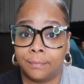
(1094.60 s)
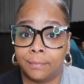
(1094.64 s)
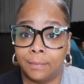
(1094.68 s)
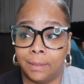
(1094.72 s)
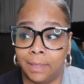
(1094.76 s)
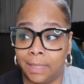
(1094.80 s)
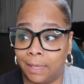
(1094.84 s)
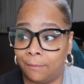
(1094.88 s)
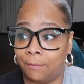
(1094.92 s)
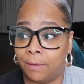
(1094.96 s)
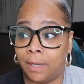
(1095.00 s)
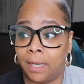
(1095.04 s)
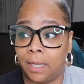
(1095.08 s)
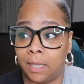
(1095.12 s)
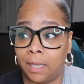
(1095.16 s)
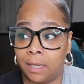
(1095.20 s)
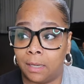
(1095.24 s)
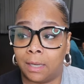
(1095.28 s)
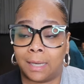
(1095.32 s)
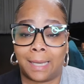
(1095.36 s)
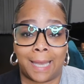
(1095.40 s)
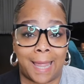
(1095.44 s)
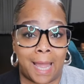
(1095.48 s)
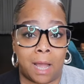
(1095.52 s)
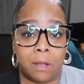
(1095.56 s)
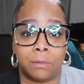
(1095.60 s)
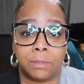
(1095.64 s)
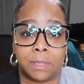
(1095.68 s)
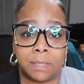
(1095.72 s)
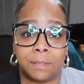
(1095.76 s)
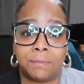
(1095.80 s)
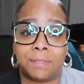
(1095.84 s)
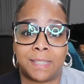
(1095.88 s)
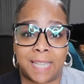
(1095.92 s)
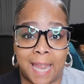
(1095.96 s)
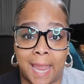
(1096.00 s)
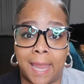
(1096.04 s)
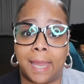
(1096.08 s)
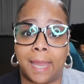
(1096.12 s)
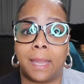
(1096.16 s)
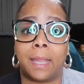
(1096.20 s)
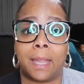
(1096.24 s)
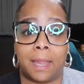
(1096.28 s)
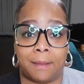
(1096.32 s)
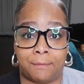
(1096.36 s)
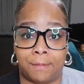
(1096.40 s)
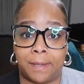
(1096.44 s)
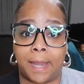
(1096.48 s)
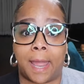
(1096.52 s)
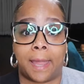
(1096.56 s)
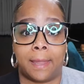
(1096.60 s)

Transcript: Living in clouds of stank every